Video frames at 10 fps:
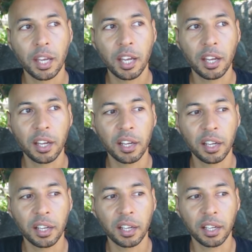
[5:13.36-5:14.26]

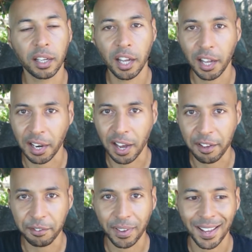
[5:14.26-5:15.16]
her
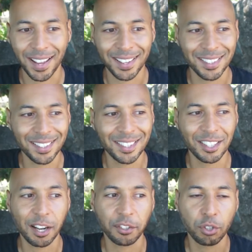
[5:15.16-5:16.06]
life
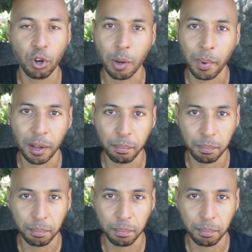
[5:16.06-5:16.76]
and talk about